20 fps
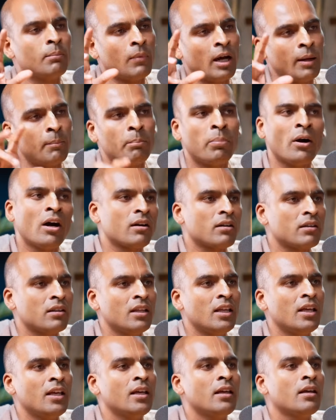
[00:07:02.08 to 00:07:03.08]
my
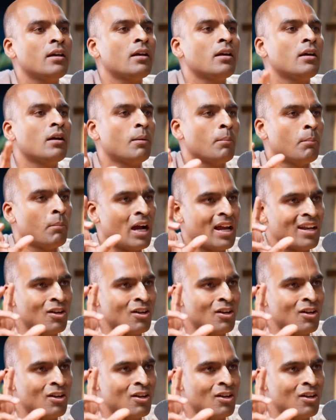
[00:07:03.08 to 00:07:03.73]
bhakti, my